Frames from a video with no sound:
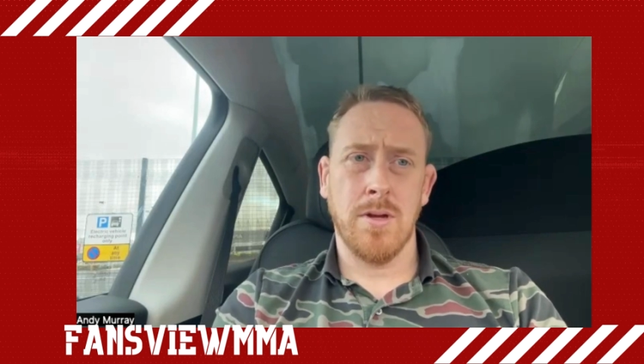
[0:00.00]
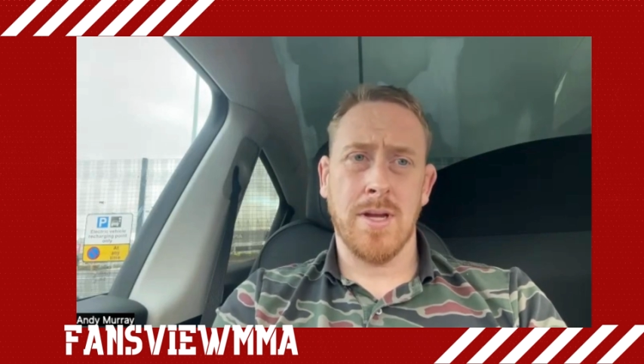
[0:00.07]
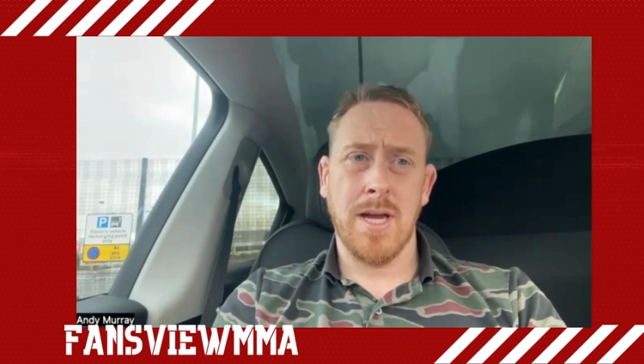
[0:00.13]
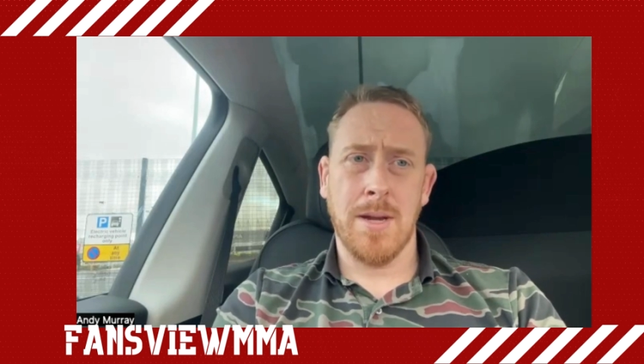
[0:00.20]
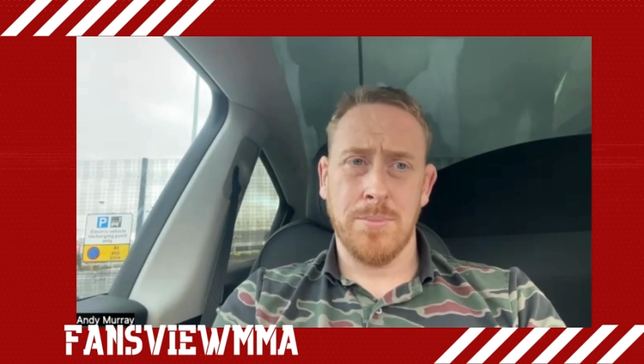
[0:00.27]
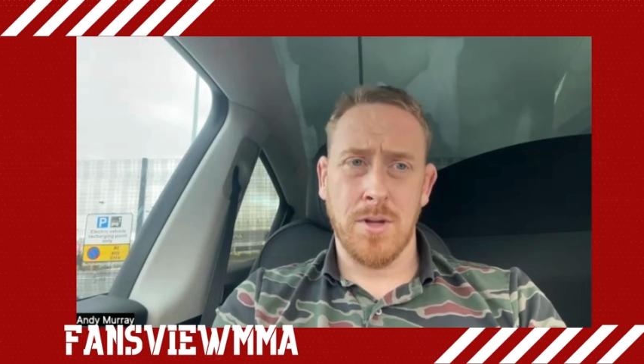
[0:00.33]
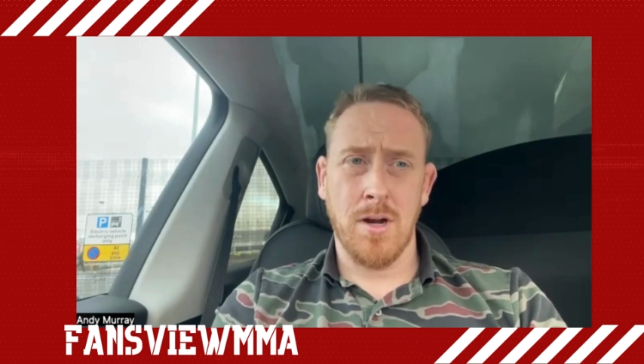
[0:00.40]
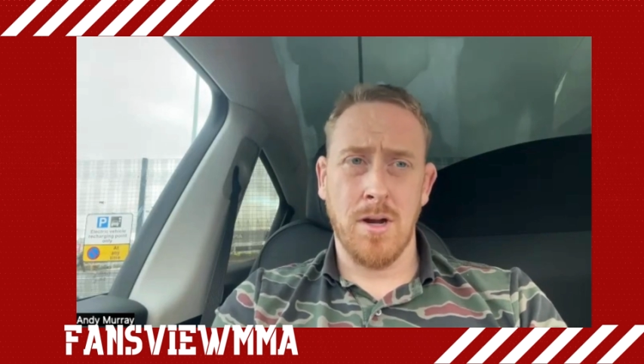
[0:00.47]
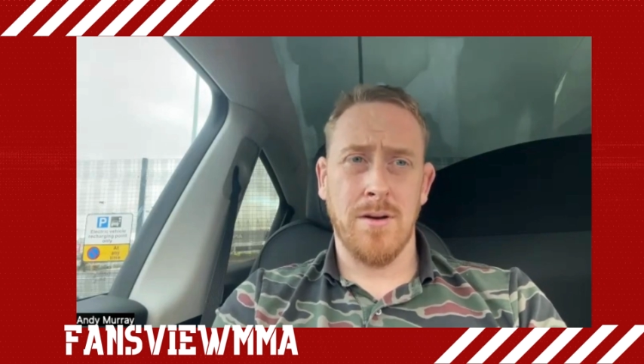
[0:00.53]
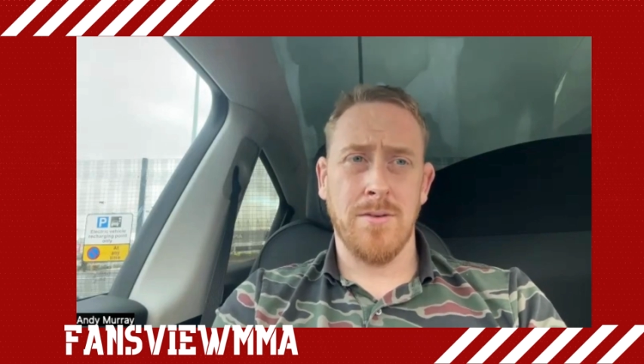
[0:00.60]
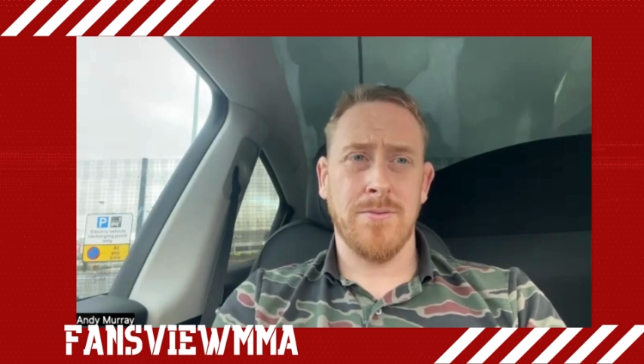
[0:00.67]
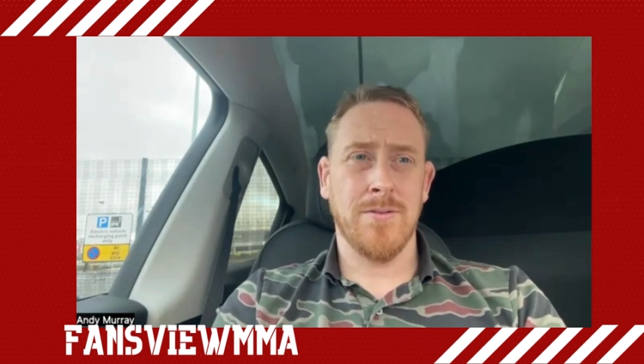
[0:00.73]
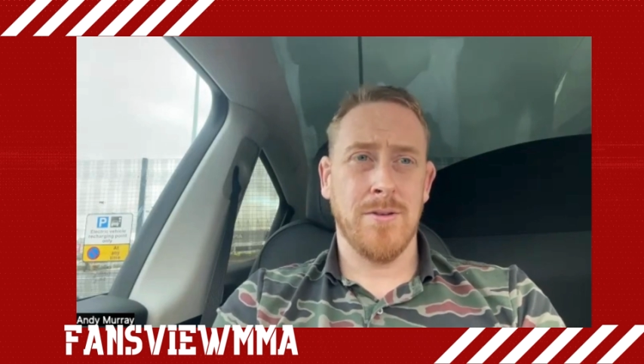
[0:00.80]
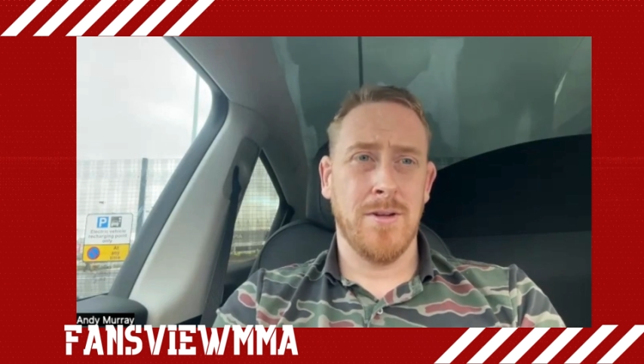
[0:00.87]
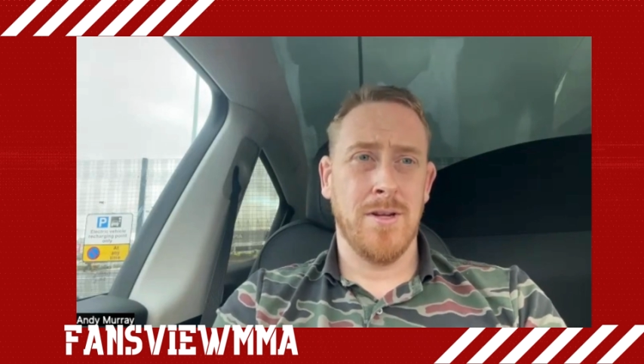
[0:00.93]
Kept it
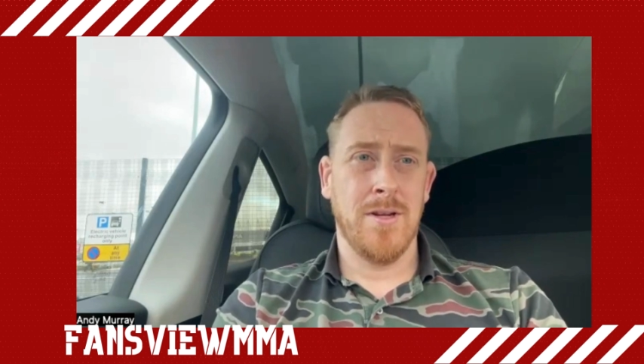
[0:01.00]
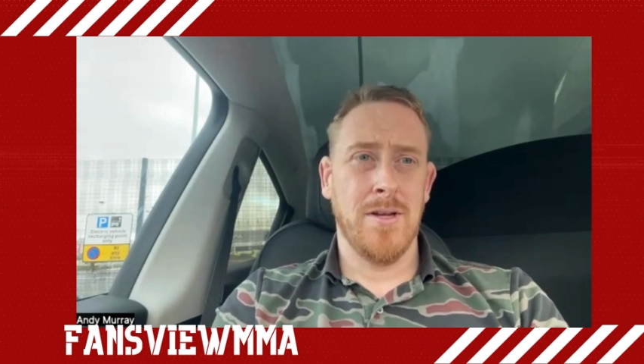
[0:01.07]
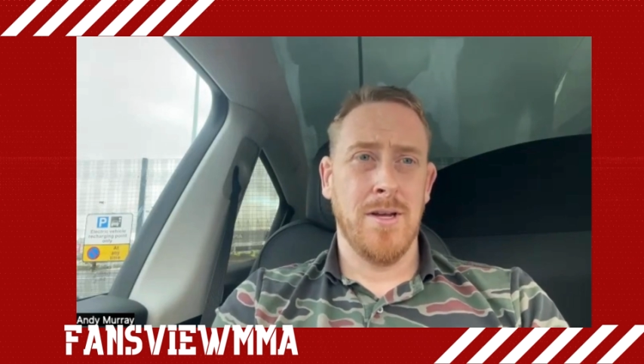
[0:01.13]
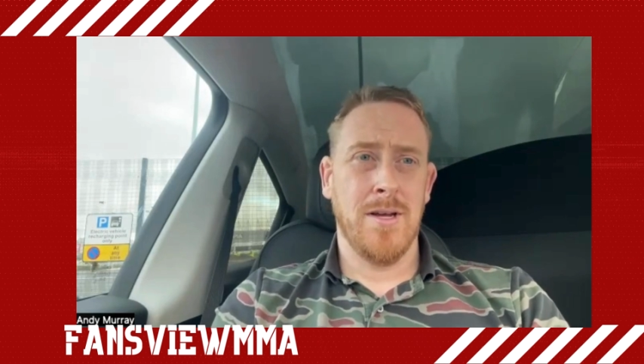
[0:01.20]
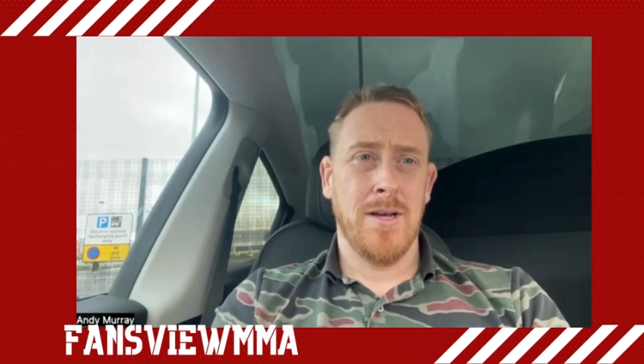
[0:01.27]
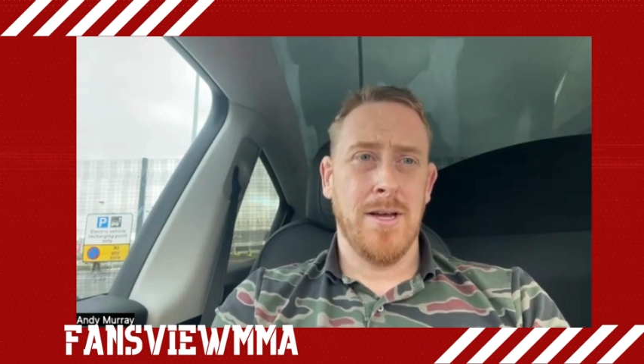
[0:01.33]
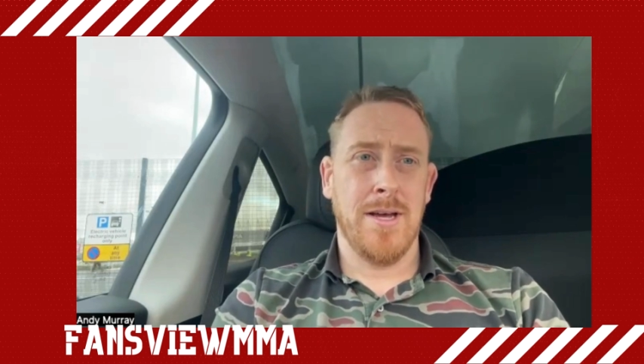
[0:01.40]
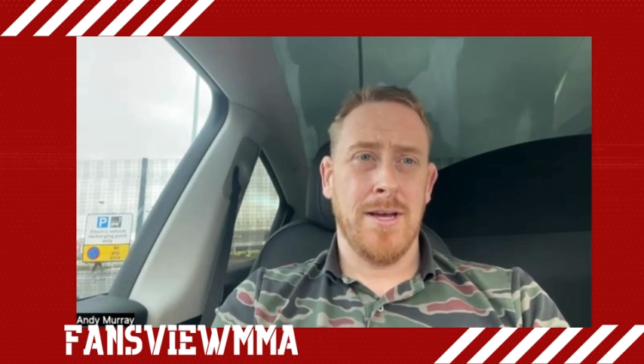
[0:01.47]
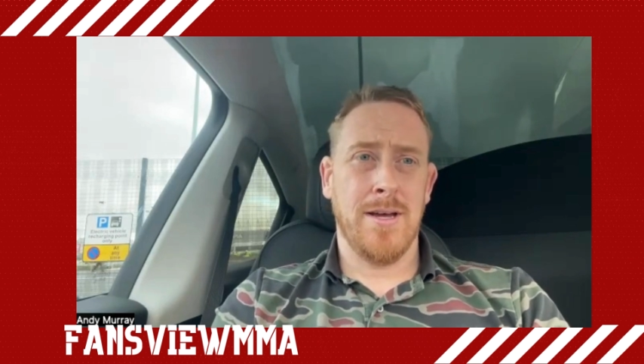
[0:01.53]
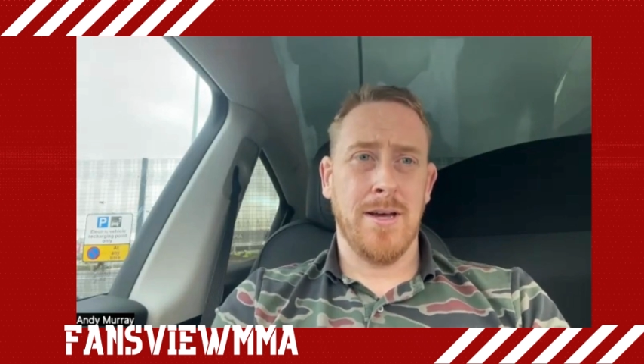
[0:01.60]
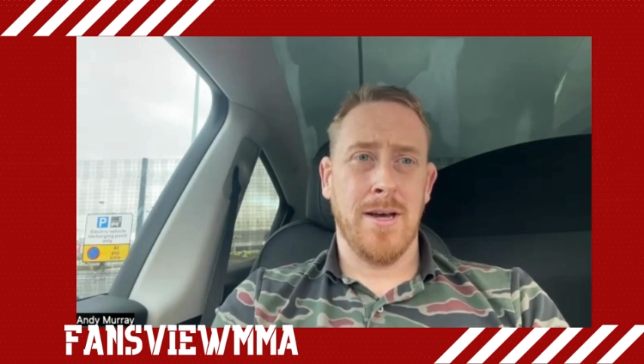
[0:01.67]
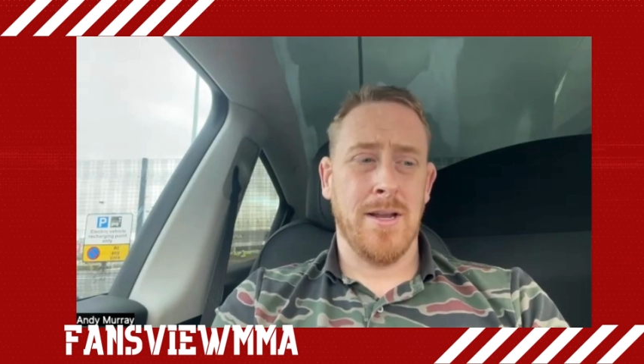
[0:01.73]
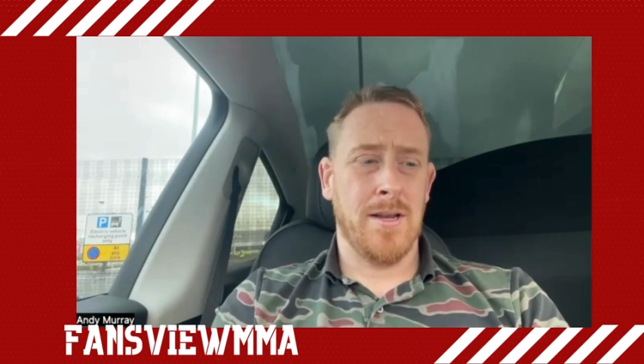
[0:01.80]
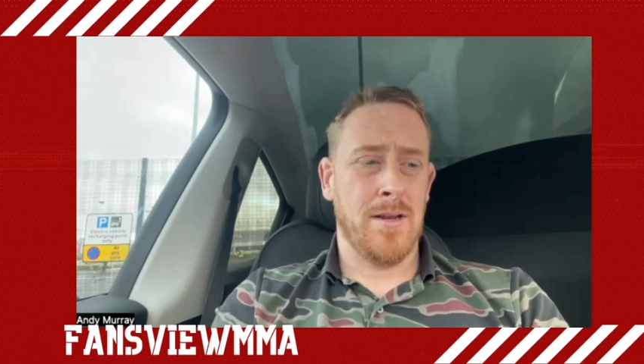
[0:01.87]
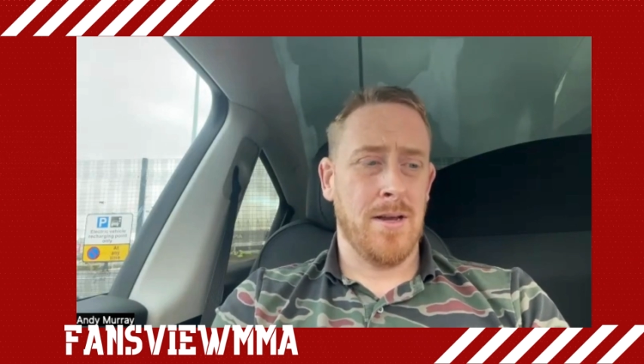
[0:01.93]
off,
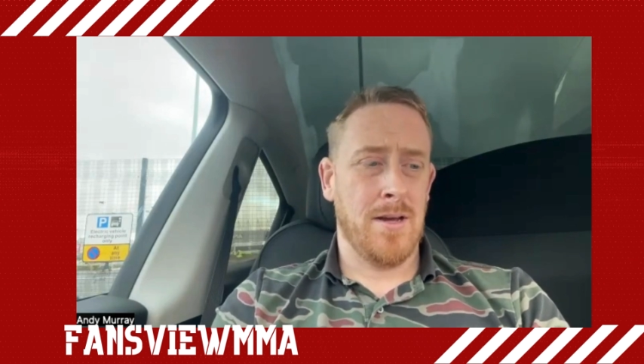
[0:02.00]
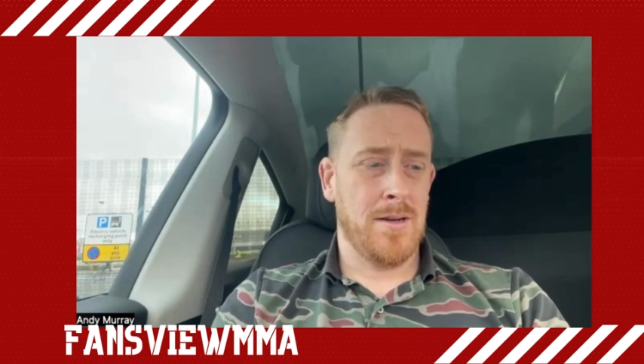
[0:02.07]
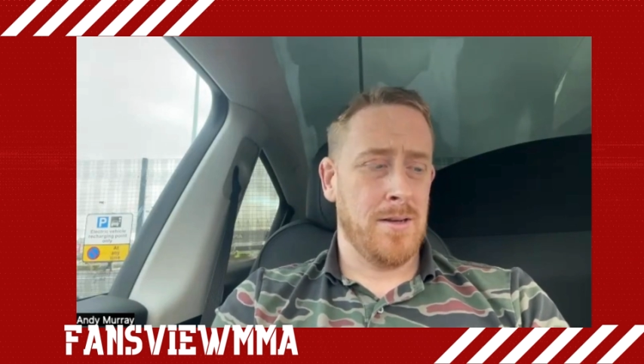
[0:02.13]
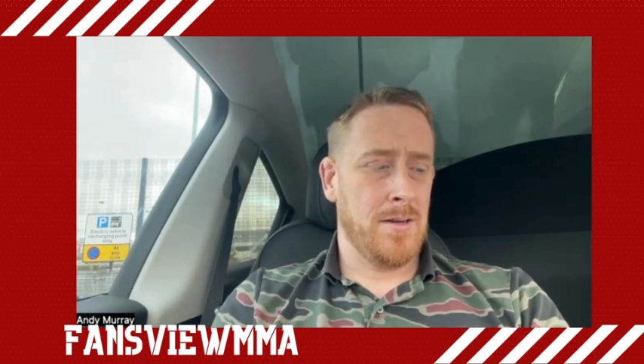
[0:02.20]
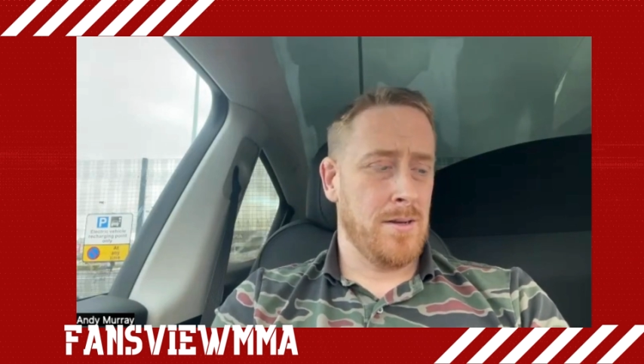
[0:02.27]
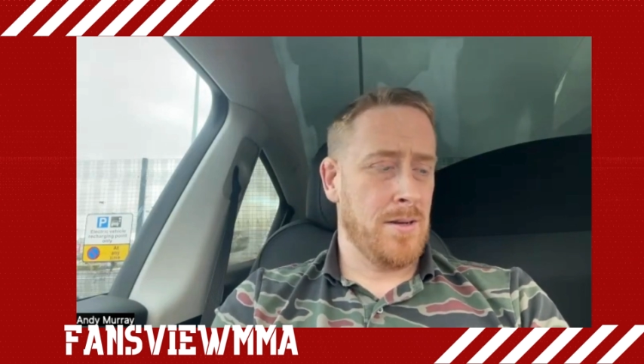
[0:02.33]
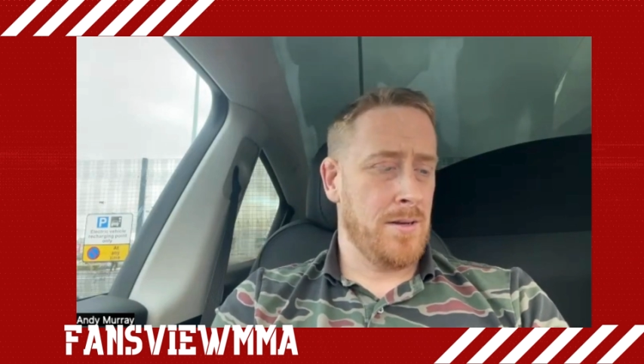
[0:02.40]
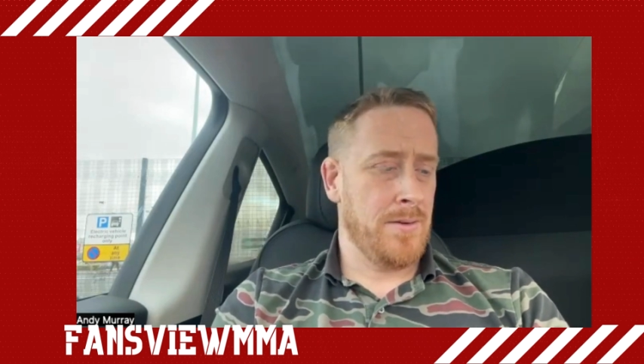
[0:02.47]
and